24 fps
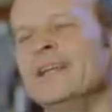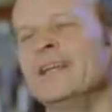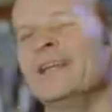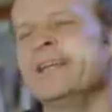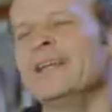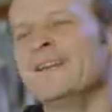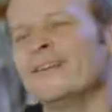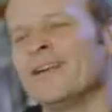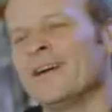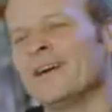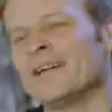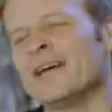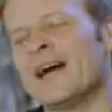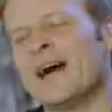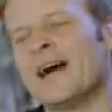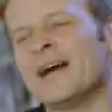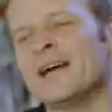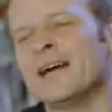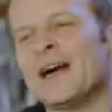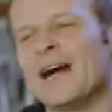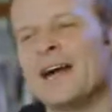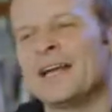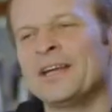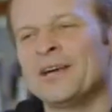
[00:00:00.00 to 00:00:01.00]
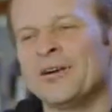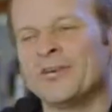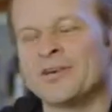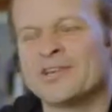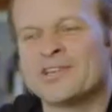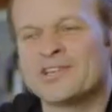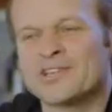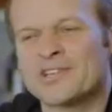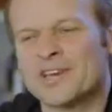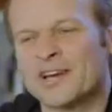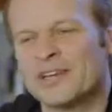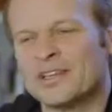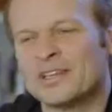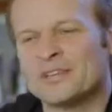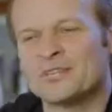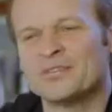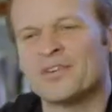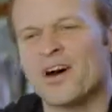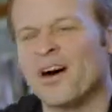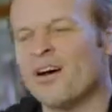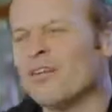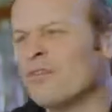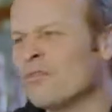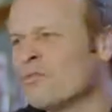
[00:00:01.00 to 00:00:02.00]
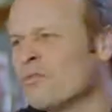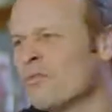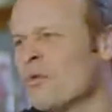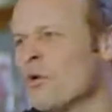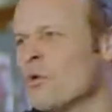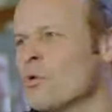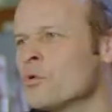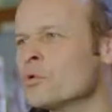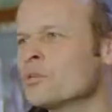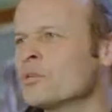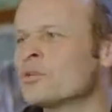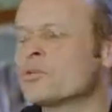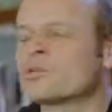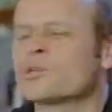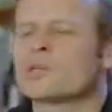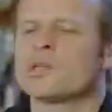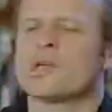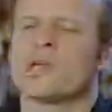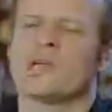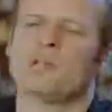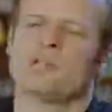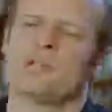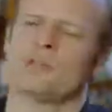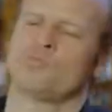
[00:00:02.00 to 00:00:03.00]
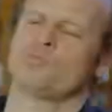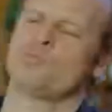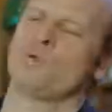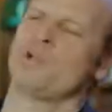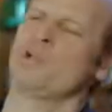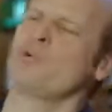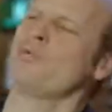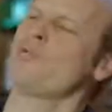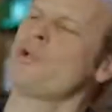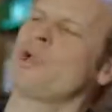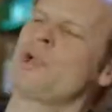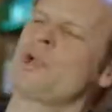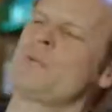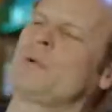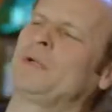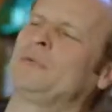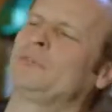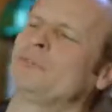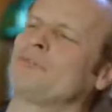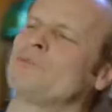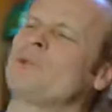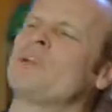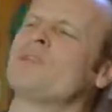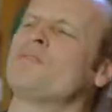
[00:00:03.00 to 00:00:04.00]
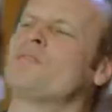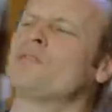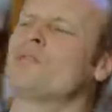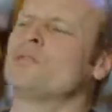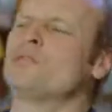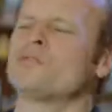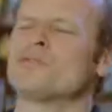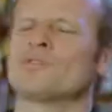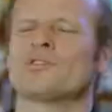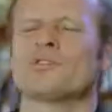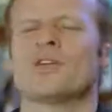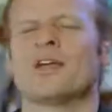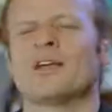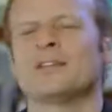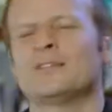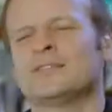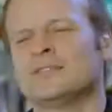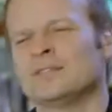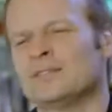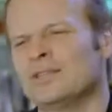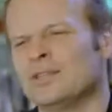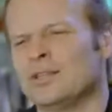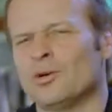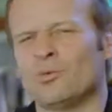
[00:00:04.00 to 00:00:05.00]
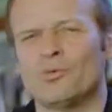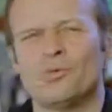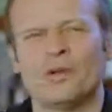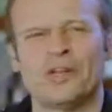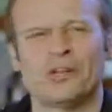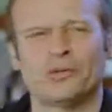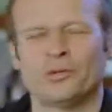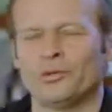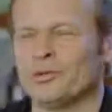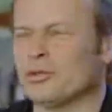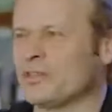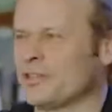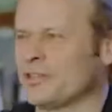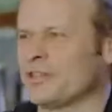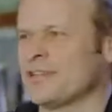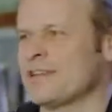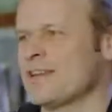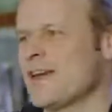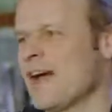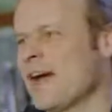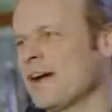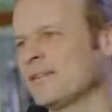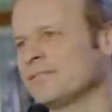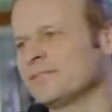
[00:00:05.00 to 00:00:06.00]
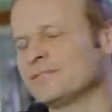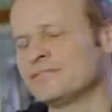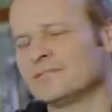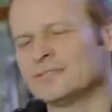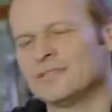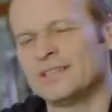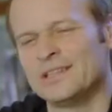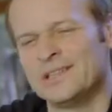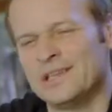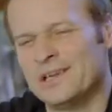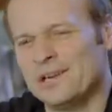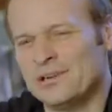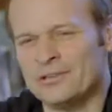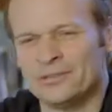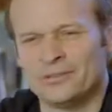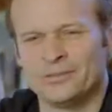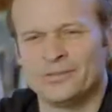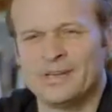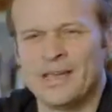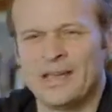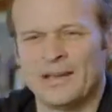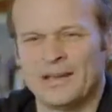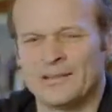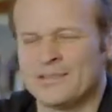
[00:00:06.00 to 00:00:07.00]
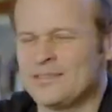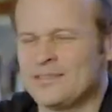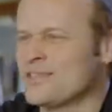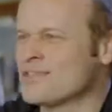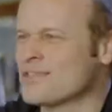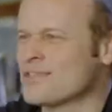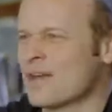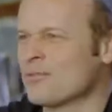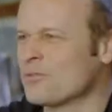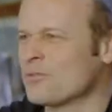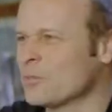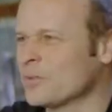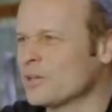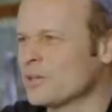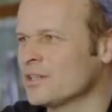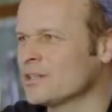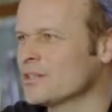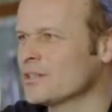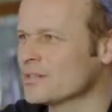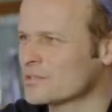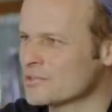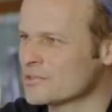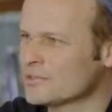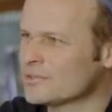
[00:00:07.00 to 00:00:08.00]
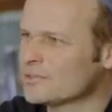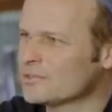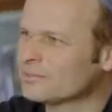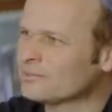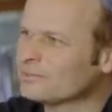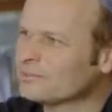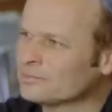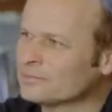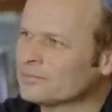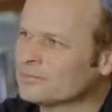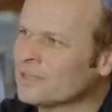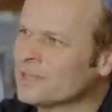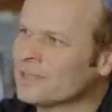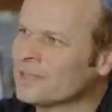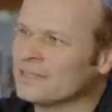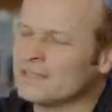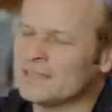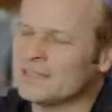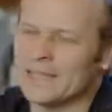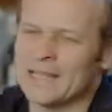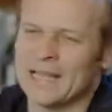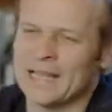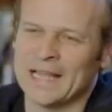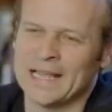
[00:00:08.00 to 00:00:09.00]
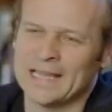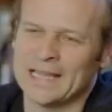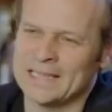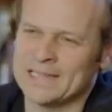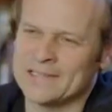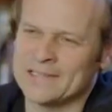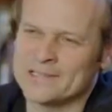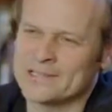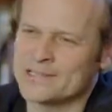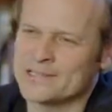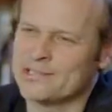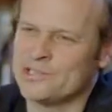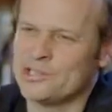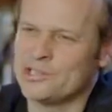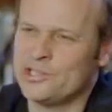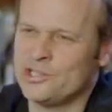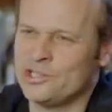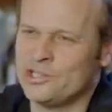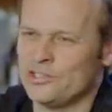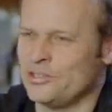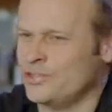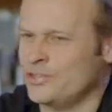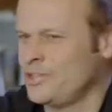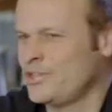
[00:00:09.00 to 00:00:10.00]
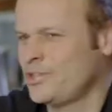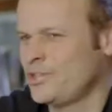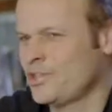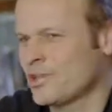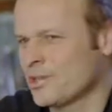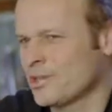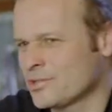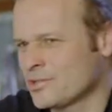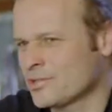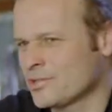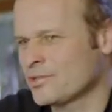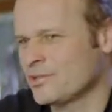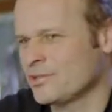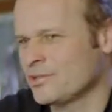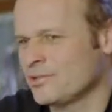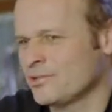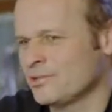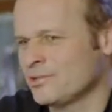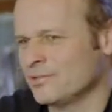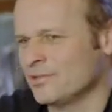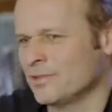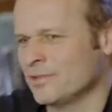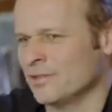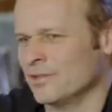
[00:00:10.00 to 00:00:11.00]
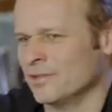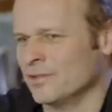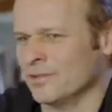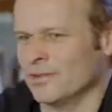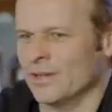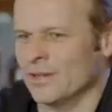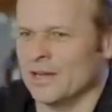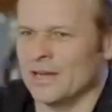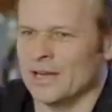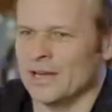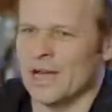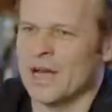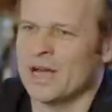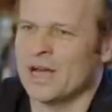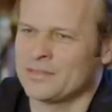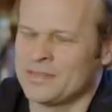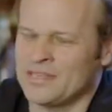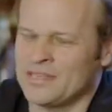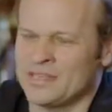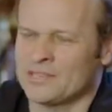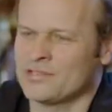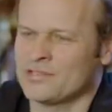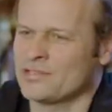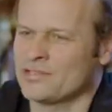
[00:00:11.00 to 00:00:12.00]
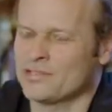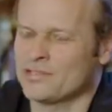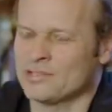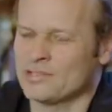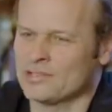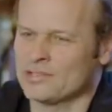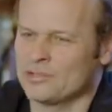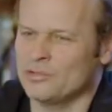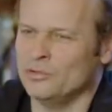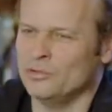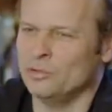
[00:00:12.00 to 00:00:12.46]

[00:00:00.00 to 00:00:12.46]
You know, I, I know it's kind of en vogue to say that we don't care about the reviews mm -hmm. and, you know, we don't look at the GAF reality is everybody does it, right? right? It is just, I think it's just